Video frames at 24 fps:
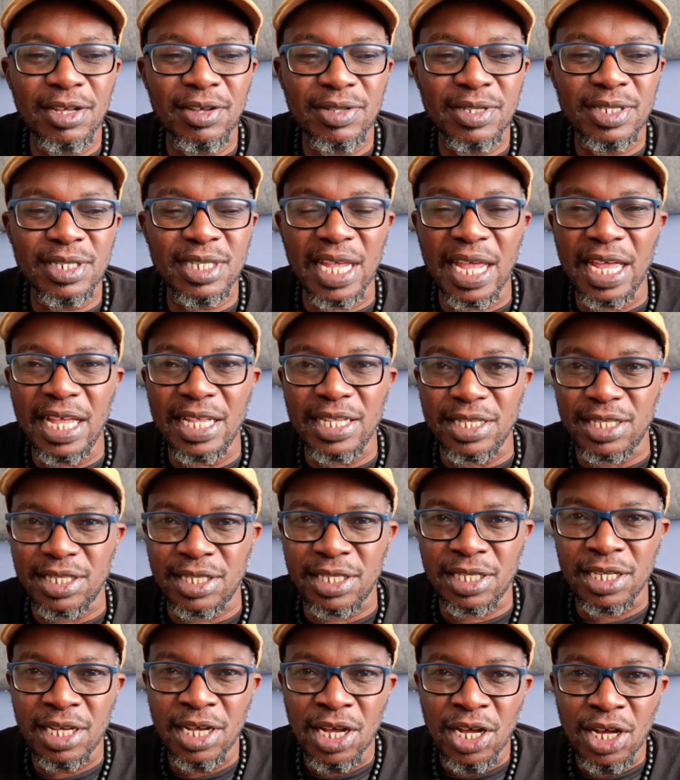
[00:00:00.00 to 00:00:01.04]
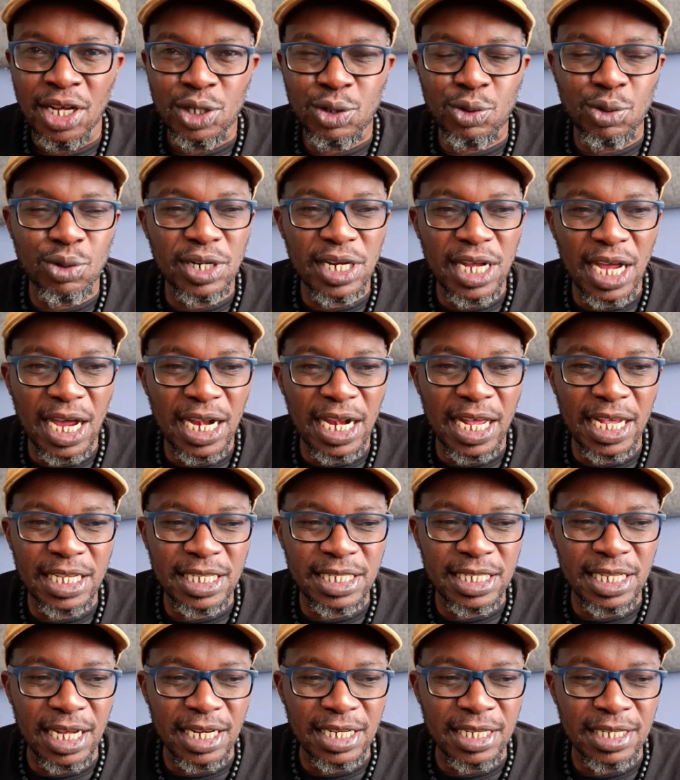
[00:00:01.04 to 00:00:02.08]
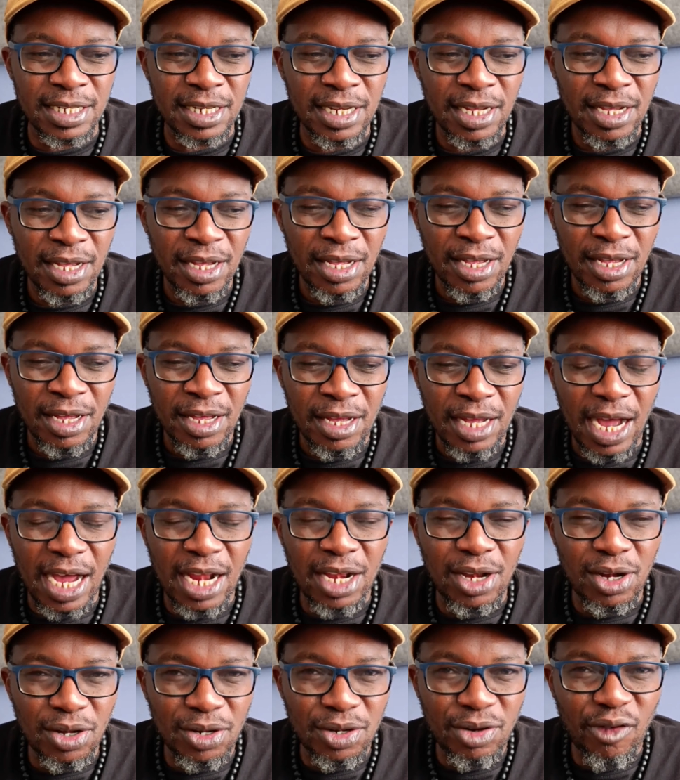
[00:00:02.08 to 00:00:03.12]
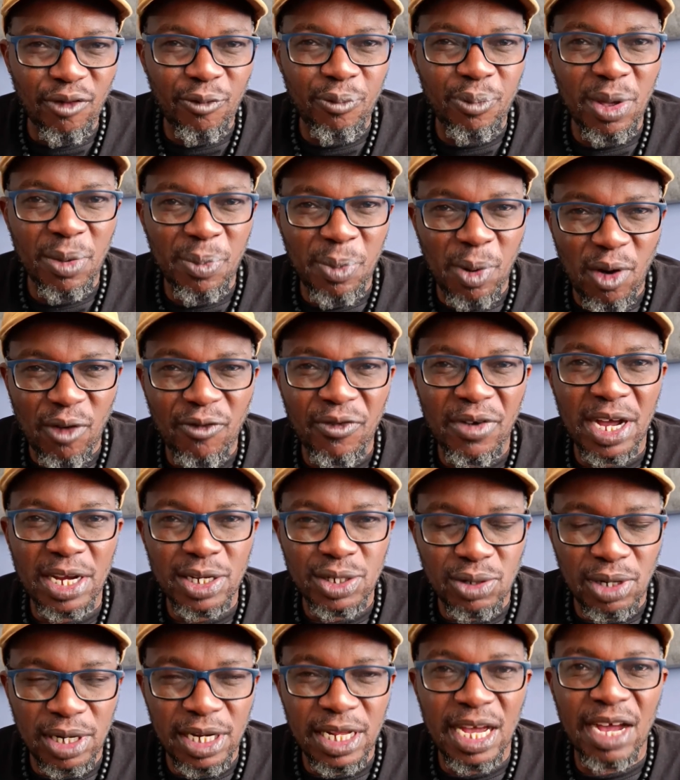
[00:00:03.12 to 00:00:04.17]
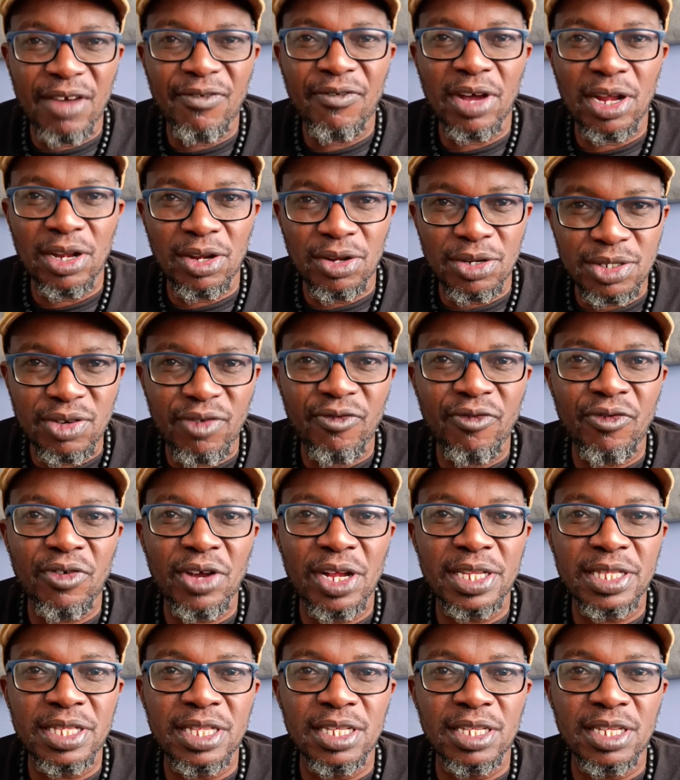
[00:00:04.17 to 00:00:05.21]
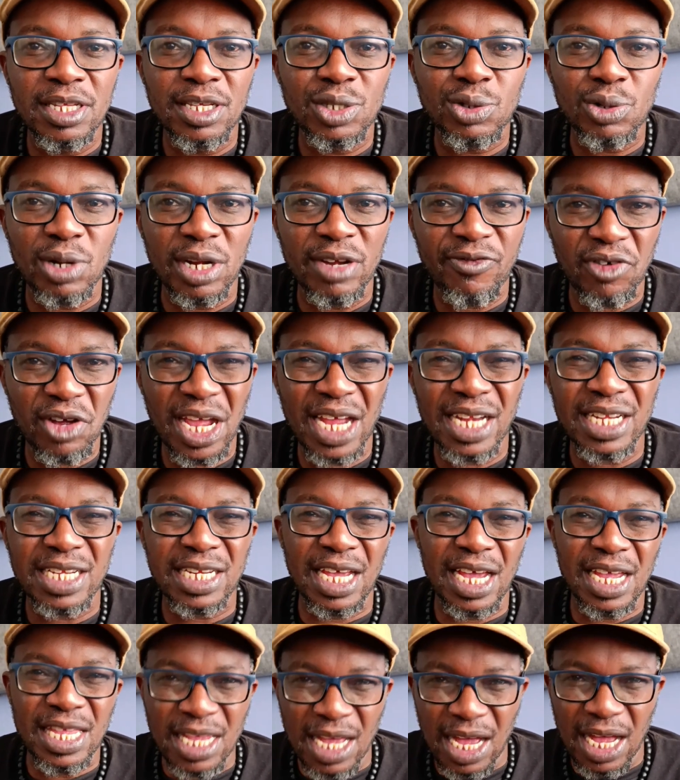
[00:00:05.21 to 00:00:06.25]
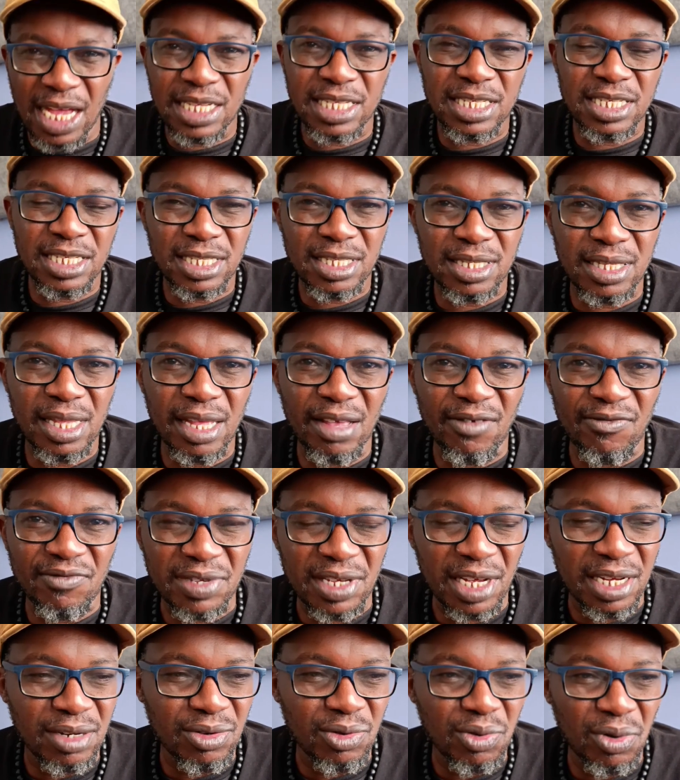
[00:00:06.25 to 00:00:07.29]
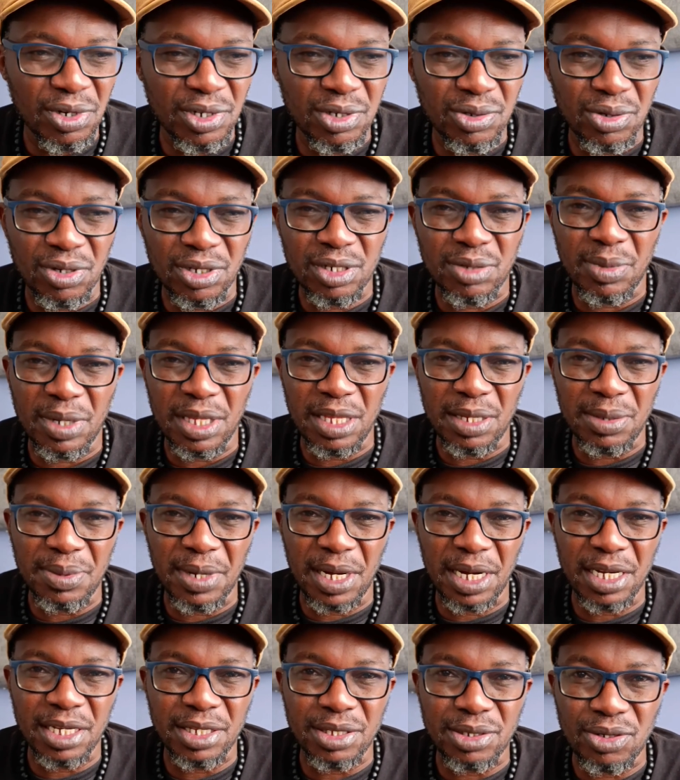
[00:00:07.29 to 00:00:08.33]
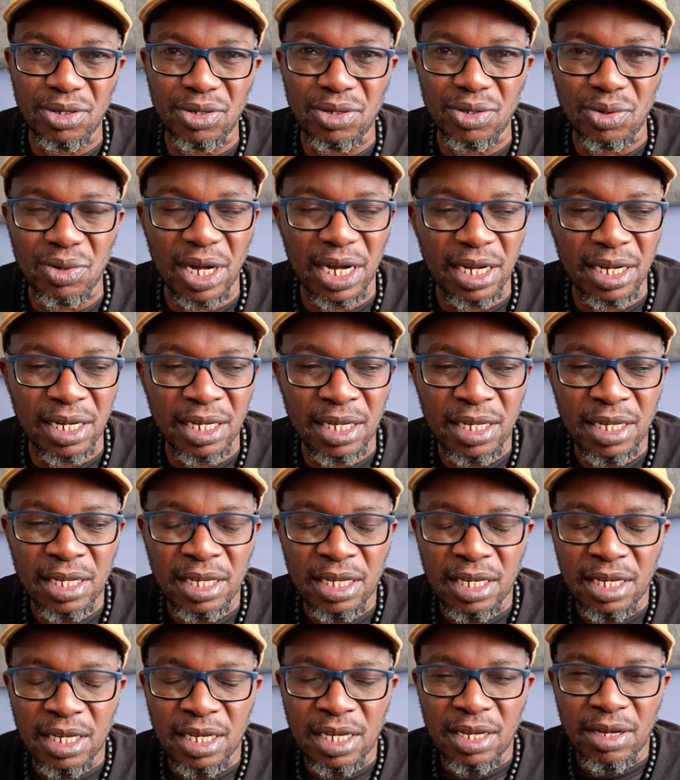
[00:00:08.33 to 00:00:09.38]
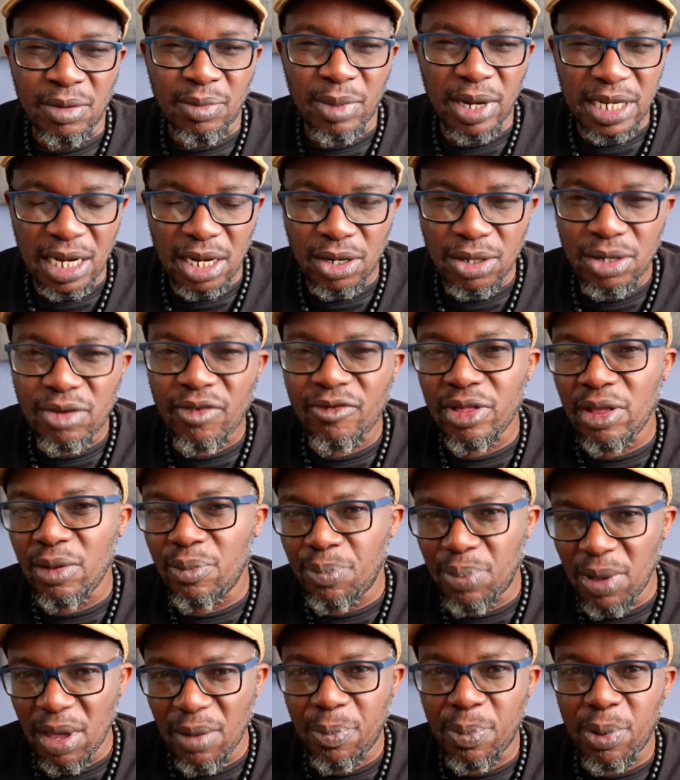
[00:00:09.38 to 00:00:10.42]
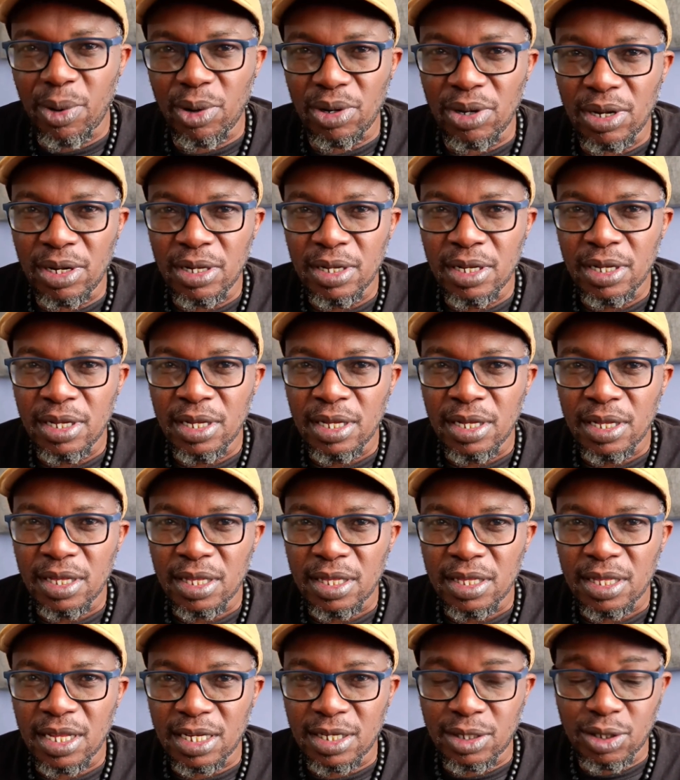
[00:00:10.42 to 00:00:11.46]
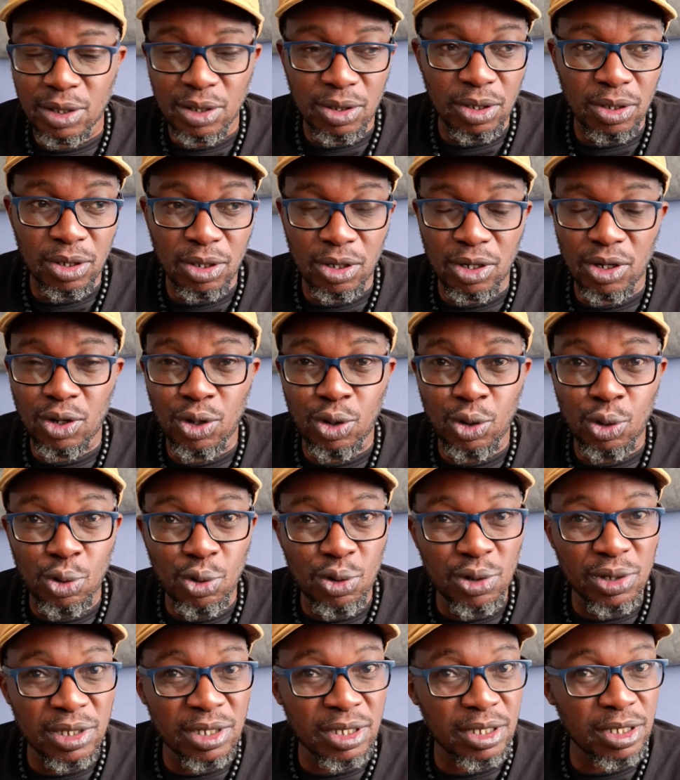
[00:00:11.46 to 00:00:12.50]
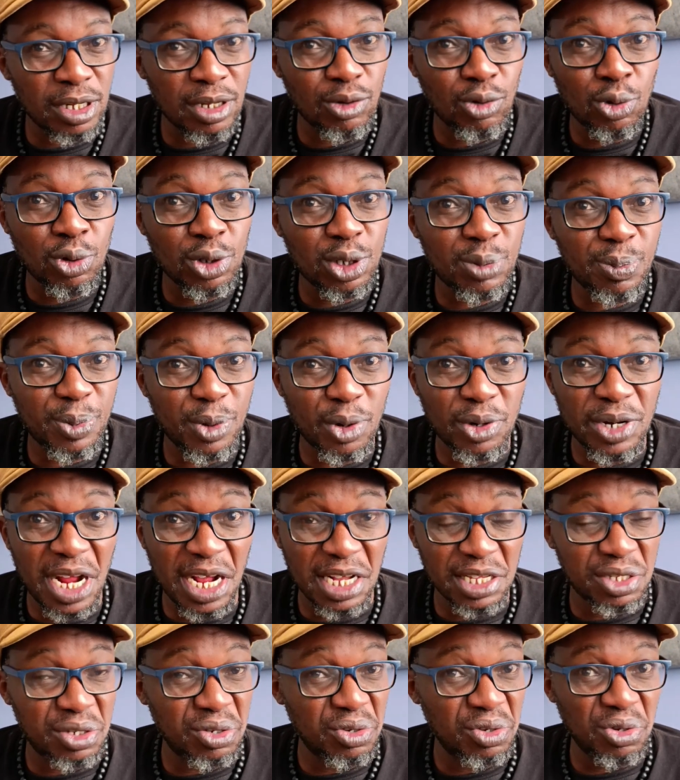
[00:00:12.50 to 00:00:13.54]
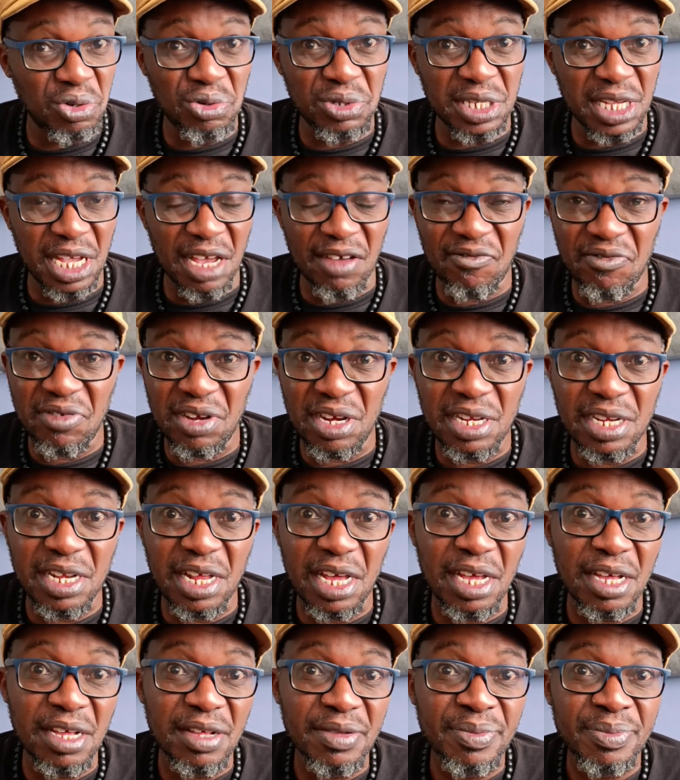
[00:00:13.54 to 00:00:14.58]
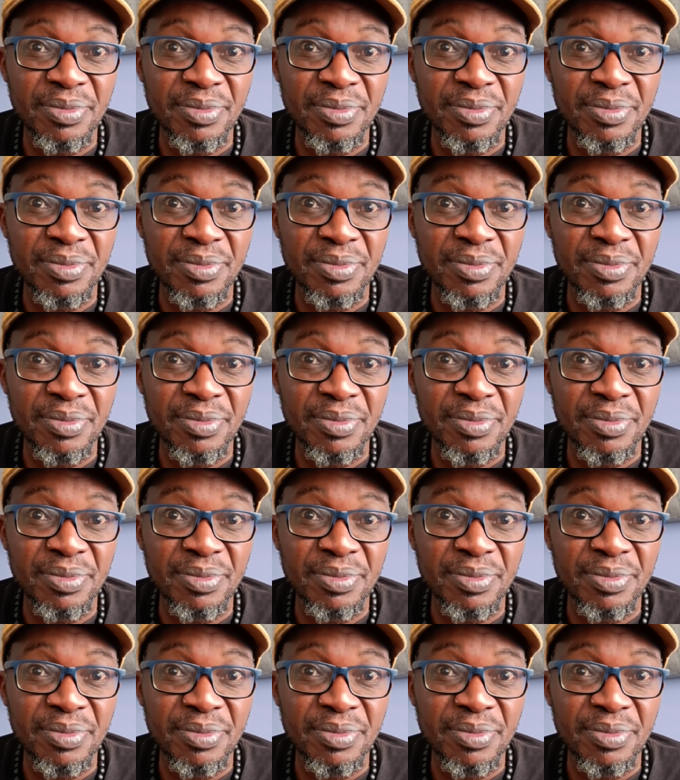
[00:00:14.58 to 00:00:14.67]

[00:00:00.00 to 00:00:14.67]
sense to realize that a lot of people who actually have a lot of wealth in this world, forget Kenya, as it's thieves and wash motherfuckers who don't work. But a lot of the people that whose products you use every day,